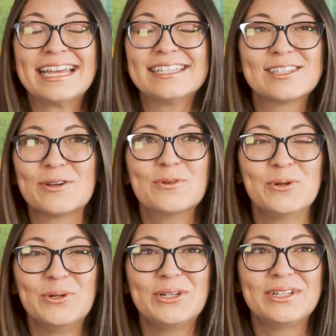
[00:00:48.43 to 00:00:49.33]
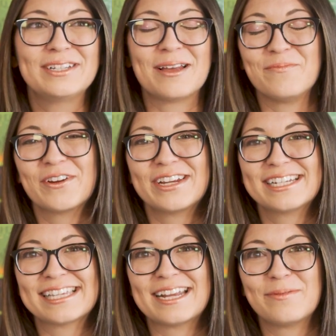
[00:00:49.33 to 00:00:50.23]
It's so cool. I'm very
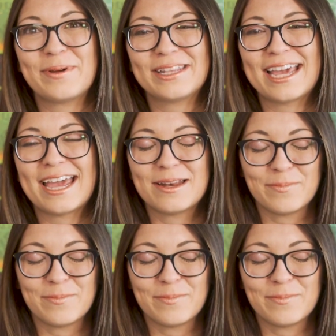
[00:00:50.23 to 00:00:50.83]
excited about that,